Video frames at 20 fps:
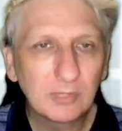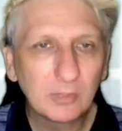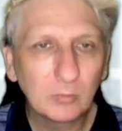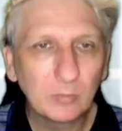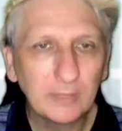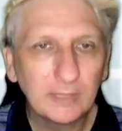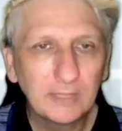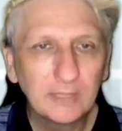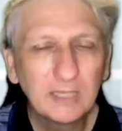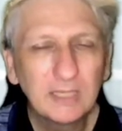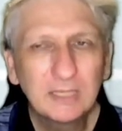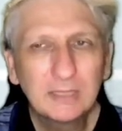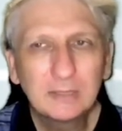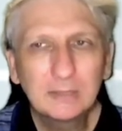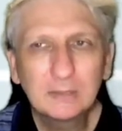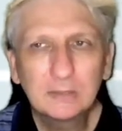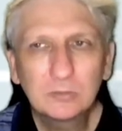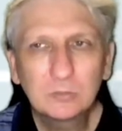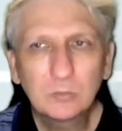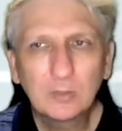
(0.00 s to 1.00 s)
are ones
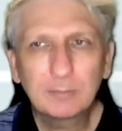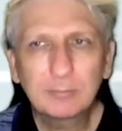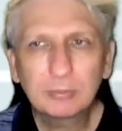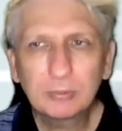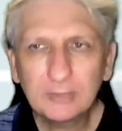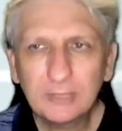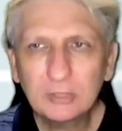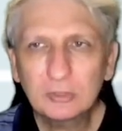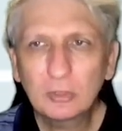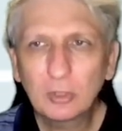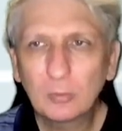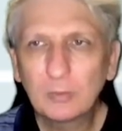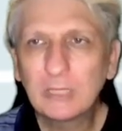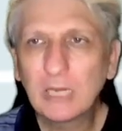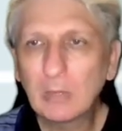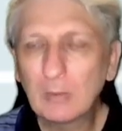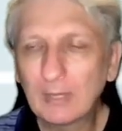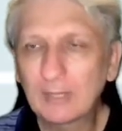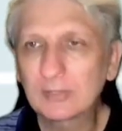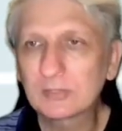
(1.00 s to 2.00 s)
that we, we're
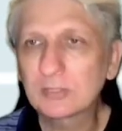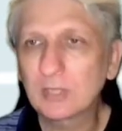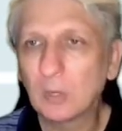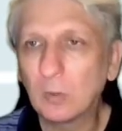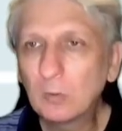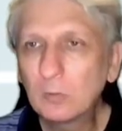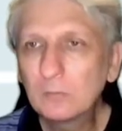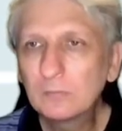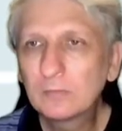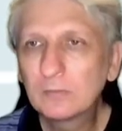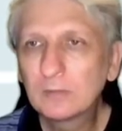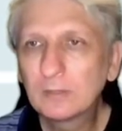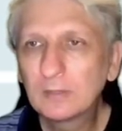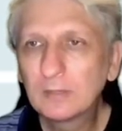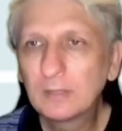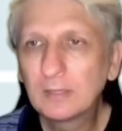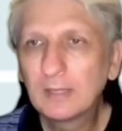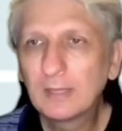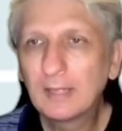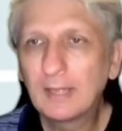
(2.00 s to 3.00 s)
pretty sure we know how to
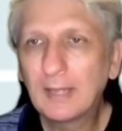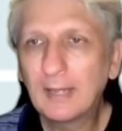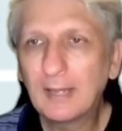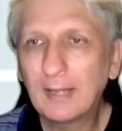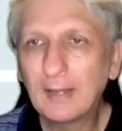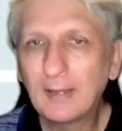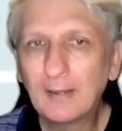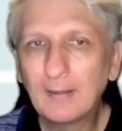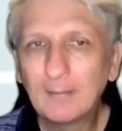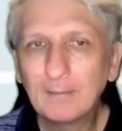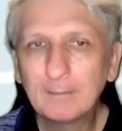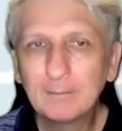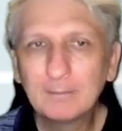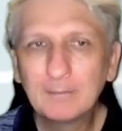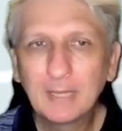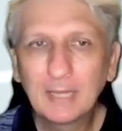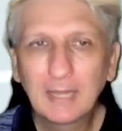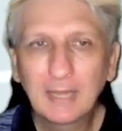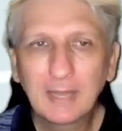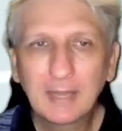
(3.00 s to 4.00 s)
solve,
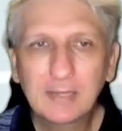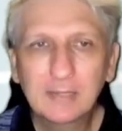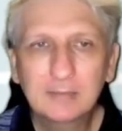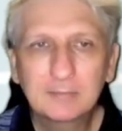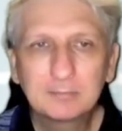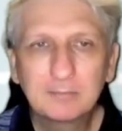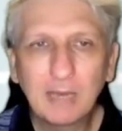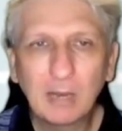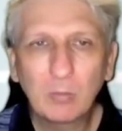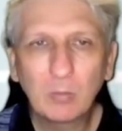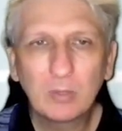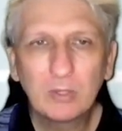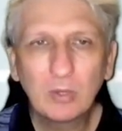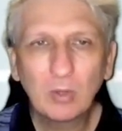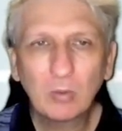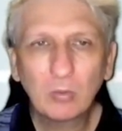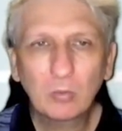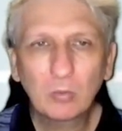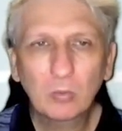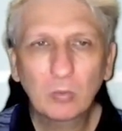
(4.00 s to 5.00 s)
um,
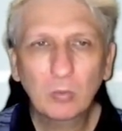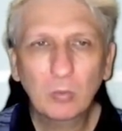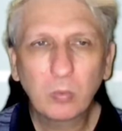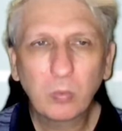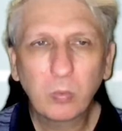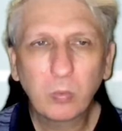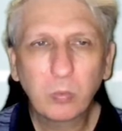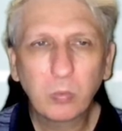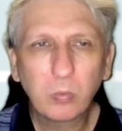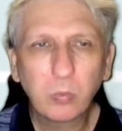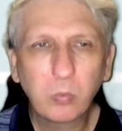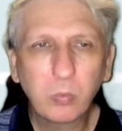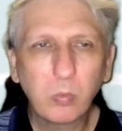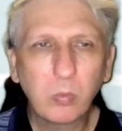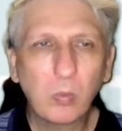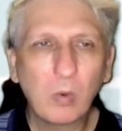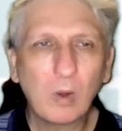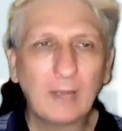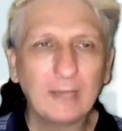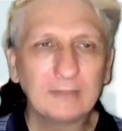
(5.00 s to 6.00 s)
but we're not
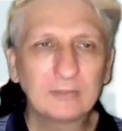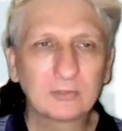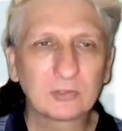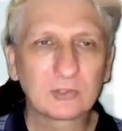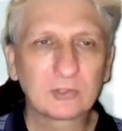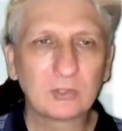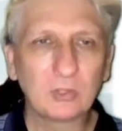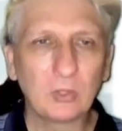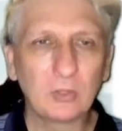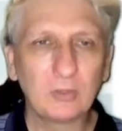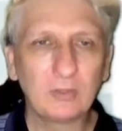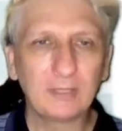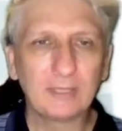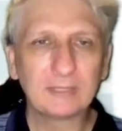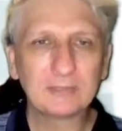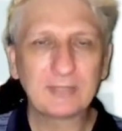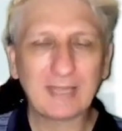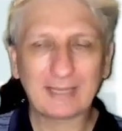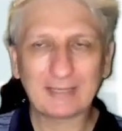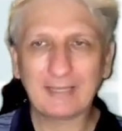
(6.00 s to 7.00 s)

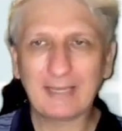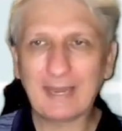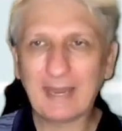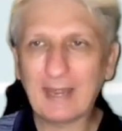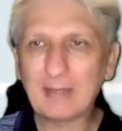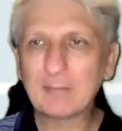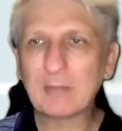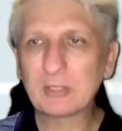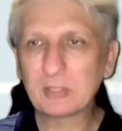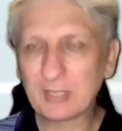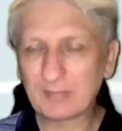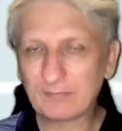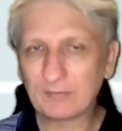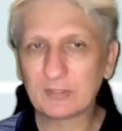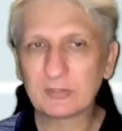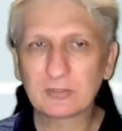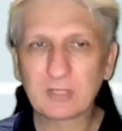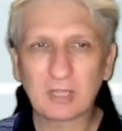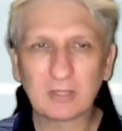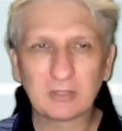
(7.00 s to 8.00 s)
quite certain exactly
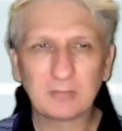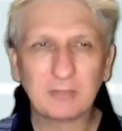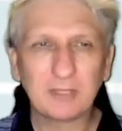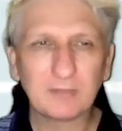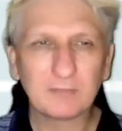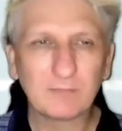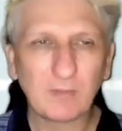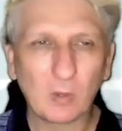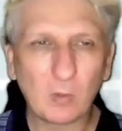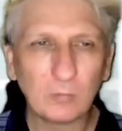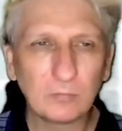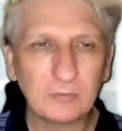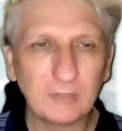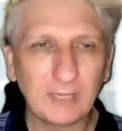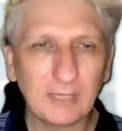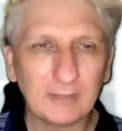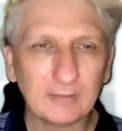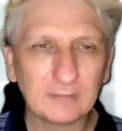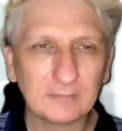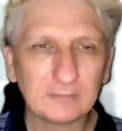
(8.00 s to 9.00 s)
how much effort is going to
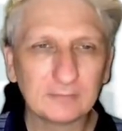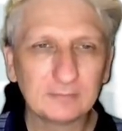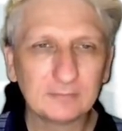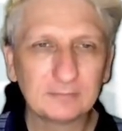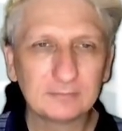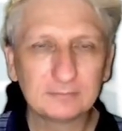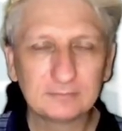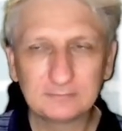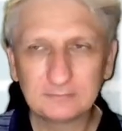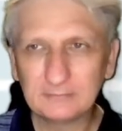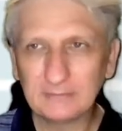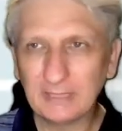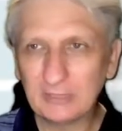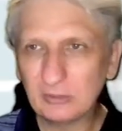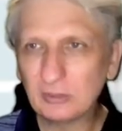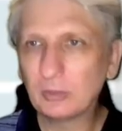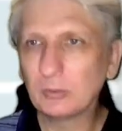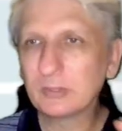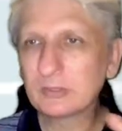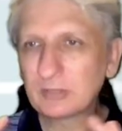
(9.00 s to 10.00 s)
be involved yet
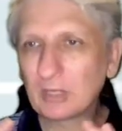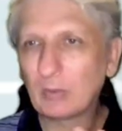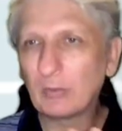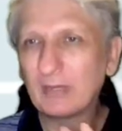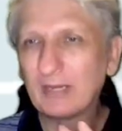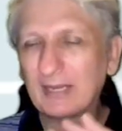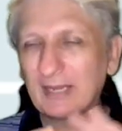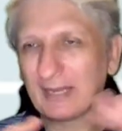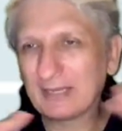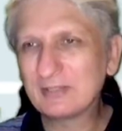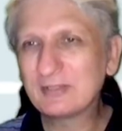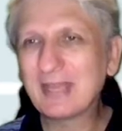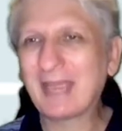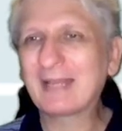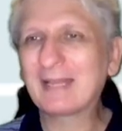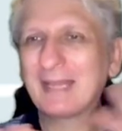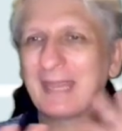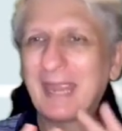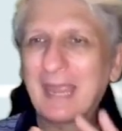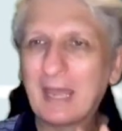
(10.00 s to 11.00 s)
in doing
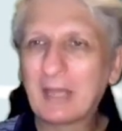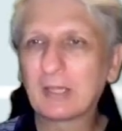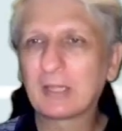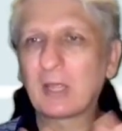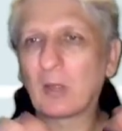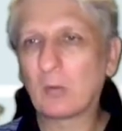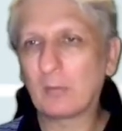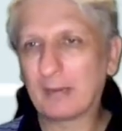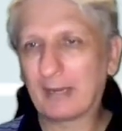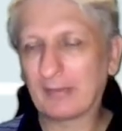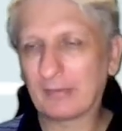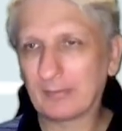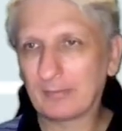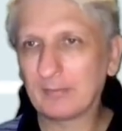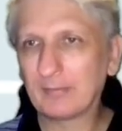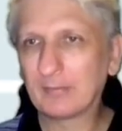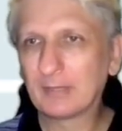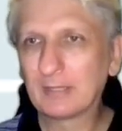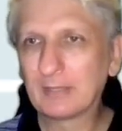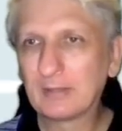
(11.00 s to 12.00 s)
so and exactly how
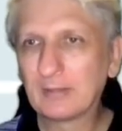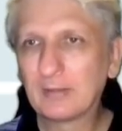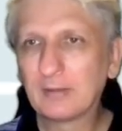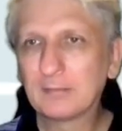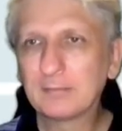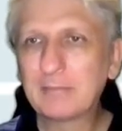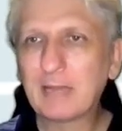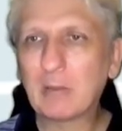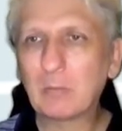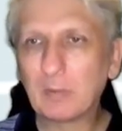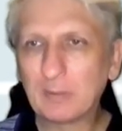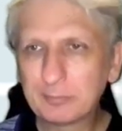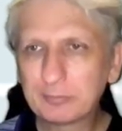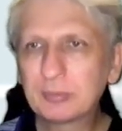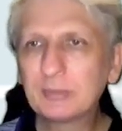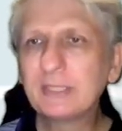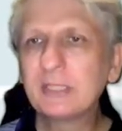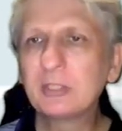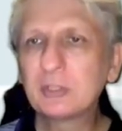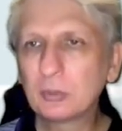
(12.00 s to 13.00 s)
to go about them,
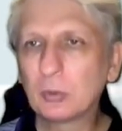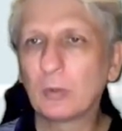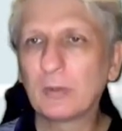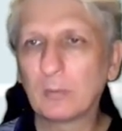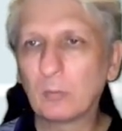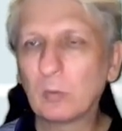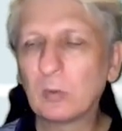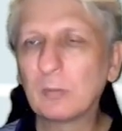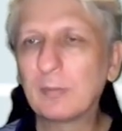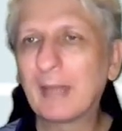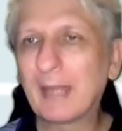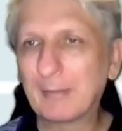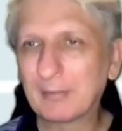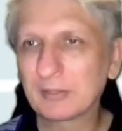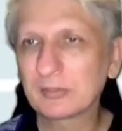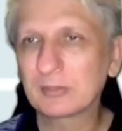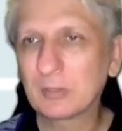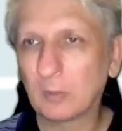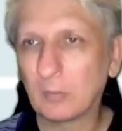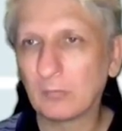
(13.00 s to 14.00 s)
but we're pretty
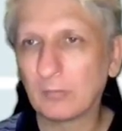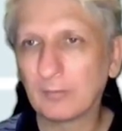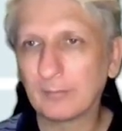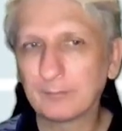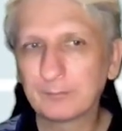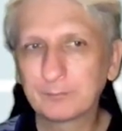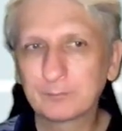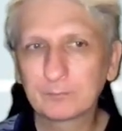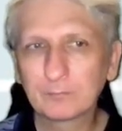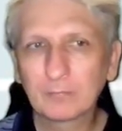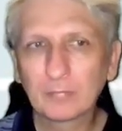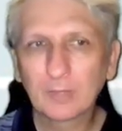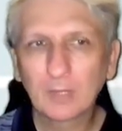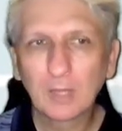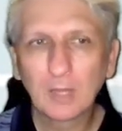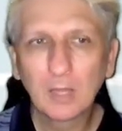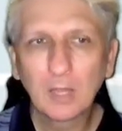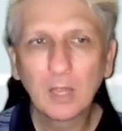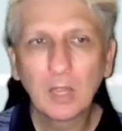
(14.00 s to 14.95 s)
sure that we'll be able to solve them.